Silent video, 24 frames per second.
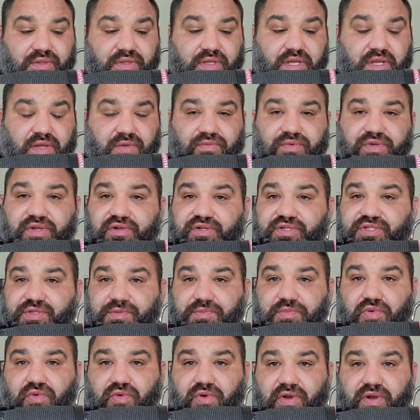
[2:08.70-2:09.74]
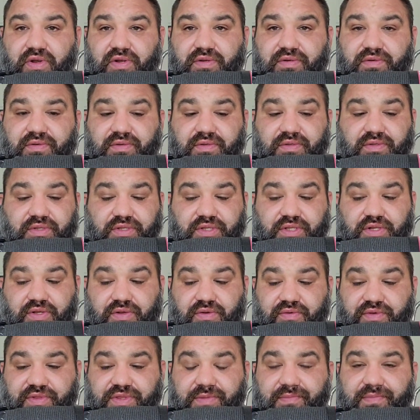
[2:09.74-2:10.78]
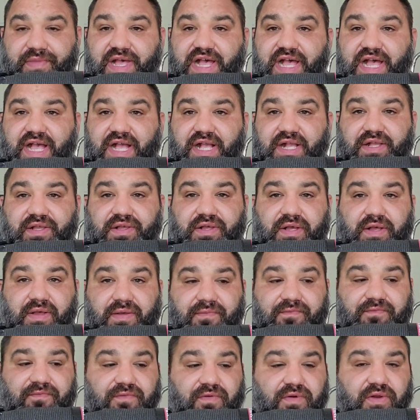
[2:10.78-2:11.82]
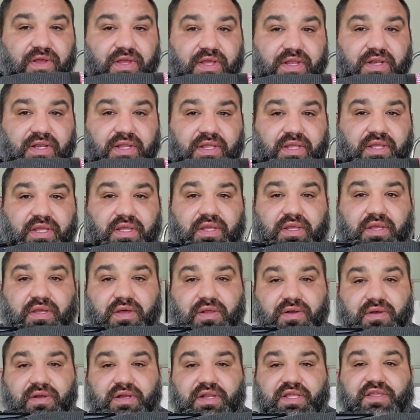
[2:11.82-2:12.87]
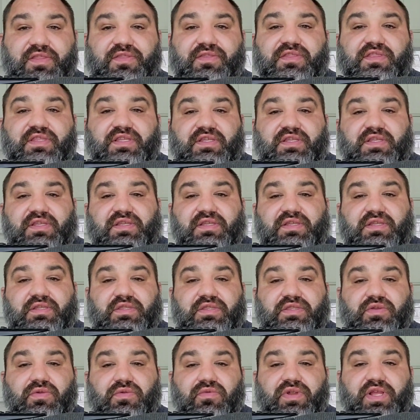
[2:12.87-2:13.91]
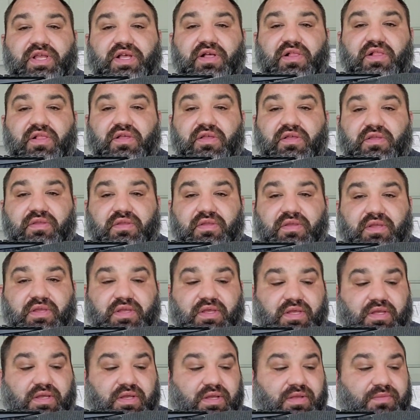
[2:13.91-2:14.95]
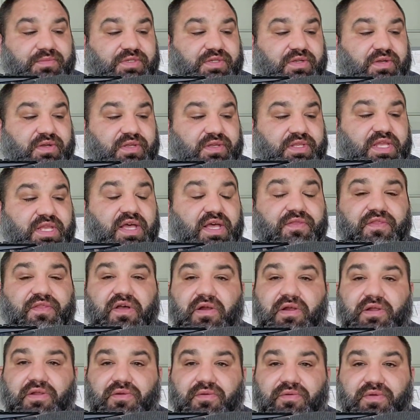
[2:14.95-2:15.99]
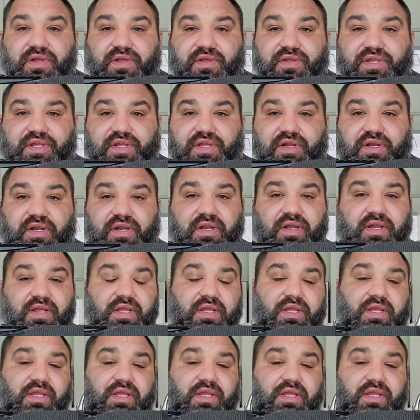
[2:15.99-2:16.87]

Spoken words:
rear support, with the bag up front underneath the rail. The Arca rail here.